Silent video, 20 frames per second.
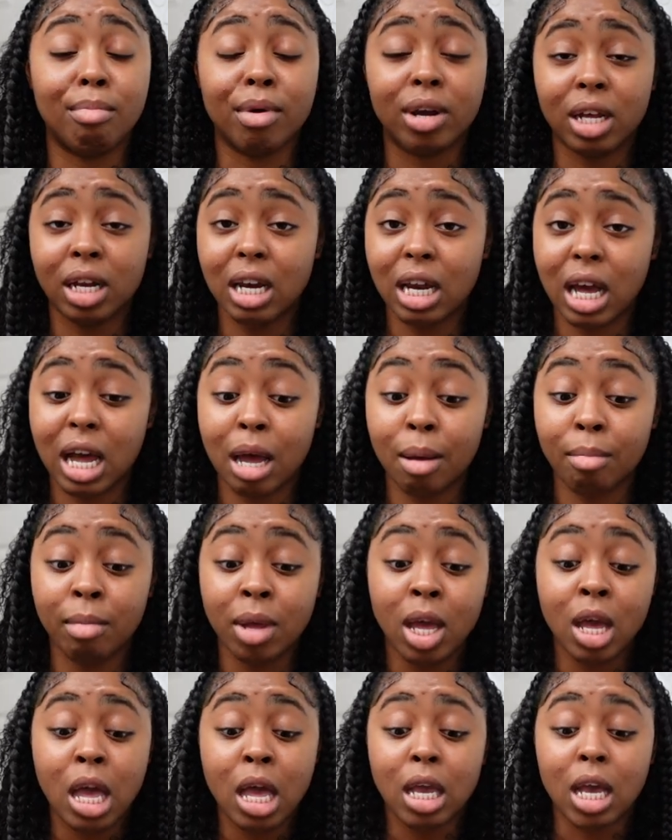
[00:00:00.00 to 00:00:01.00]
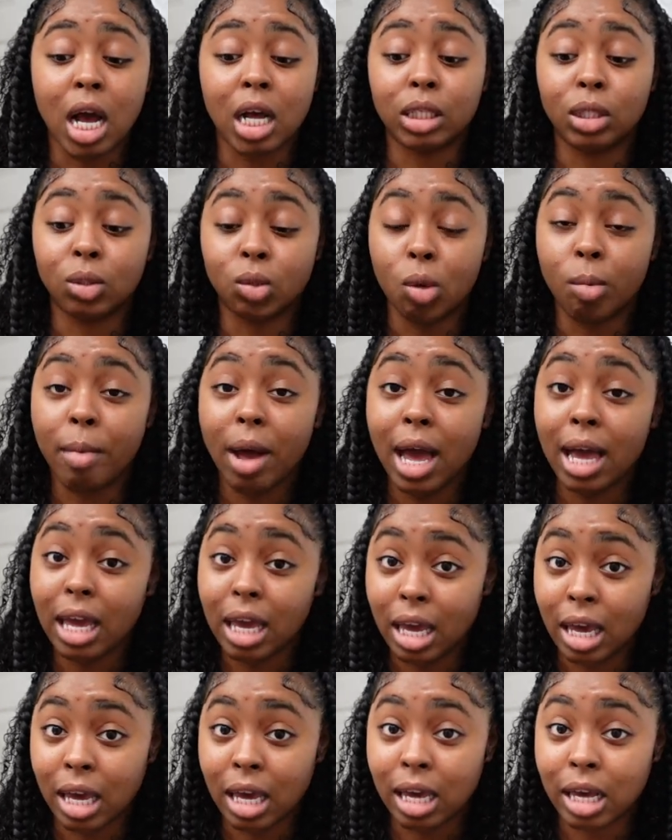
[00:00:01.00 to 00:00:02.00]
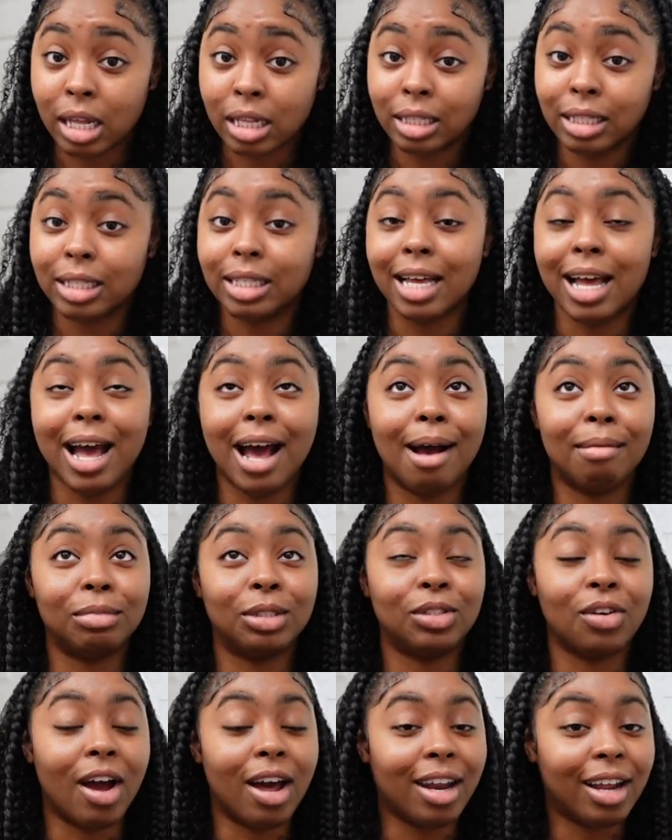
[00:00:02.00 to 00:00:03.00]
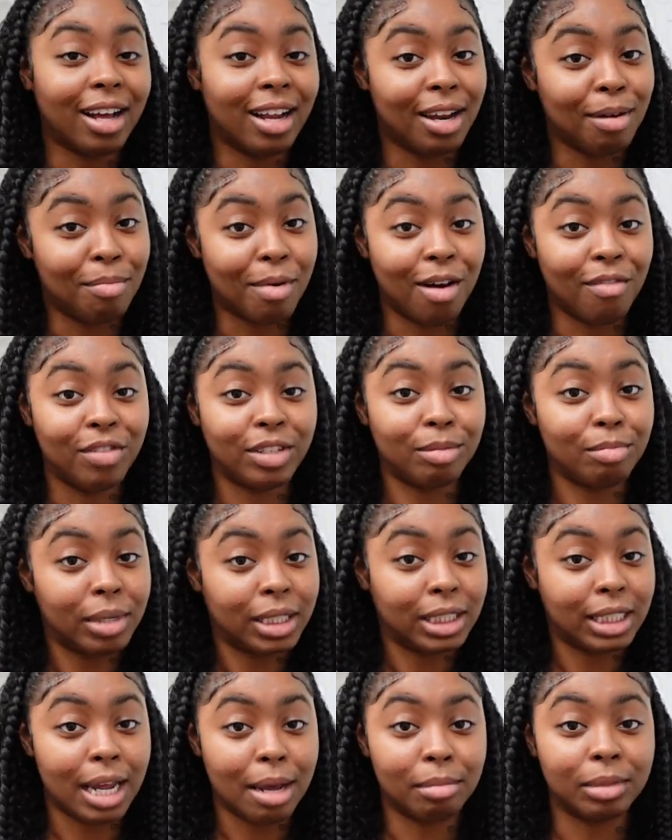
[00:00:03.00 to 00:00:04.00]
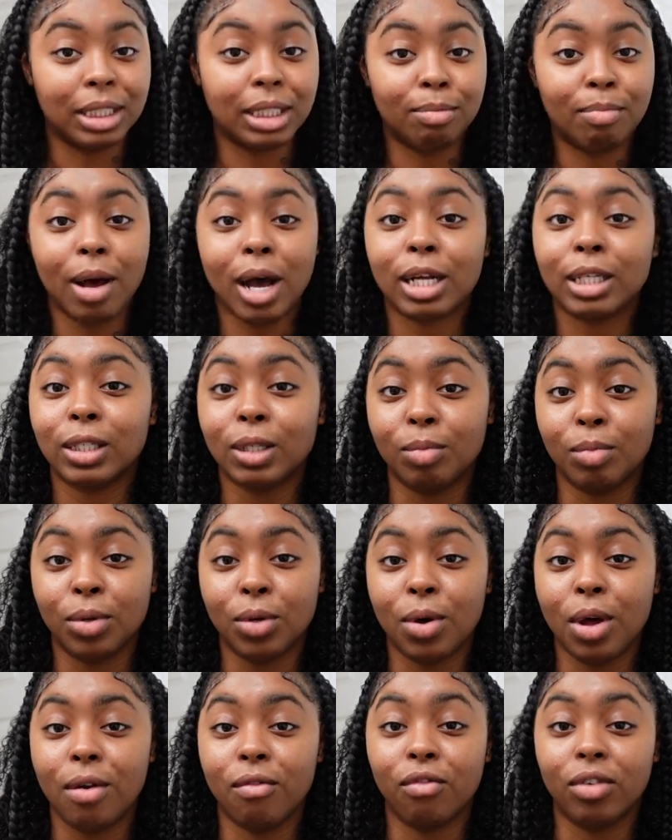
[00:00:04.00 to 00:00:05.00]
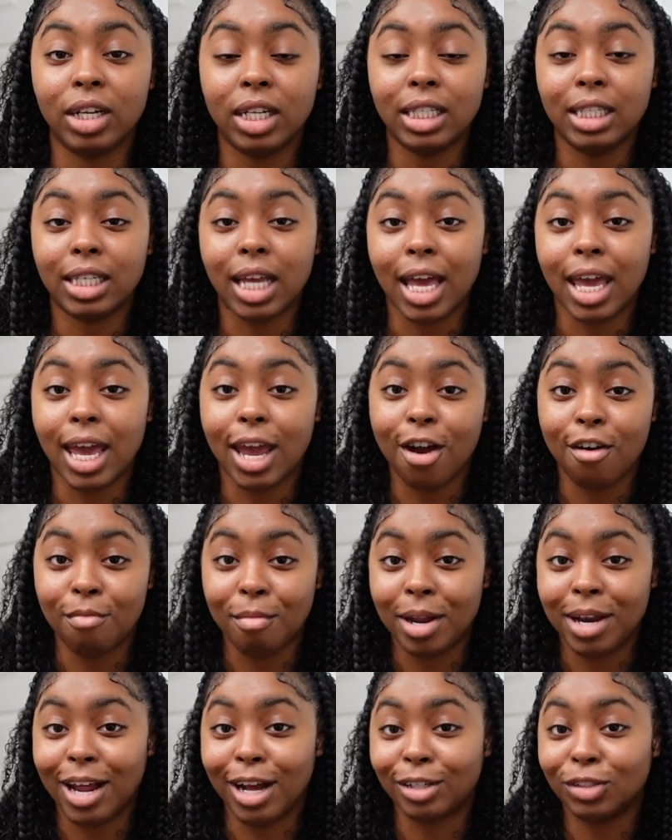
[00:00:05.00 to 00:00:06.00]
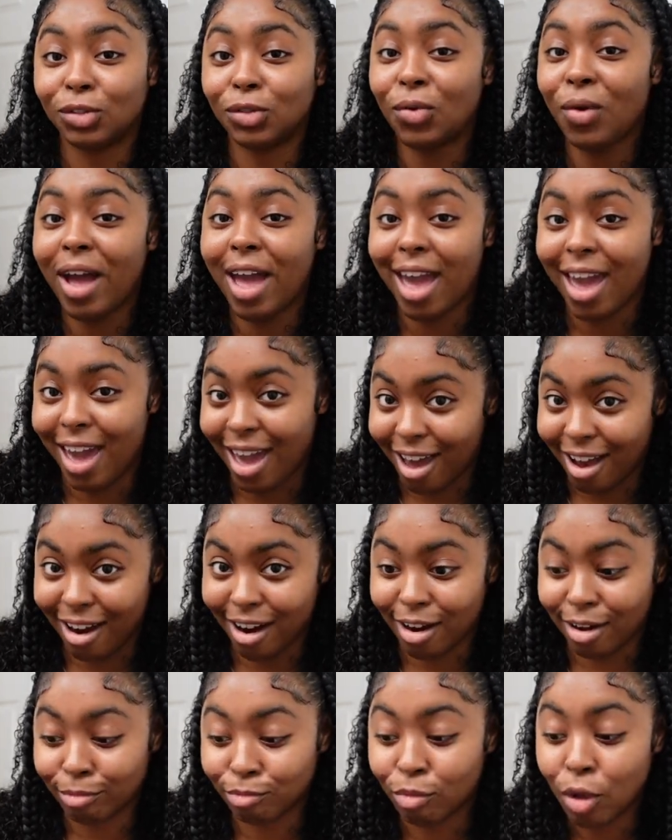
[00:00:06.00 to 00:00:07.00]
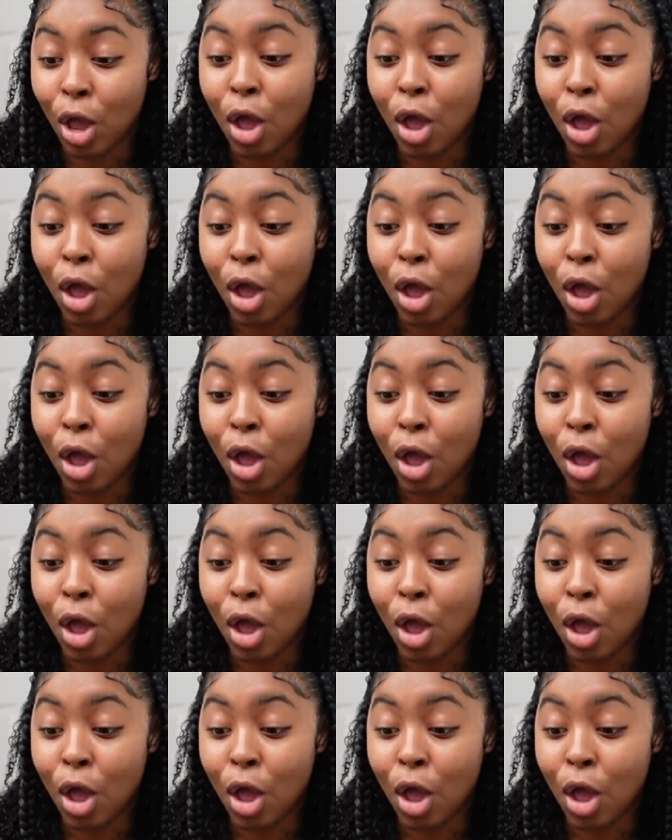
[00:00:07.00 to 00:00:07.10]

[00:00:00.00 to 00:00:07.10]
braided up. Y'all still my ends. I'm trying to clip off as much damage as possible and really take care of my natural hair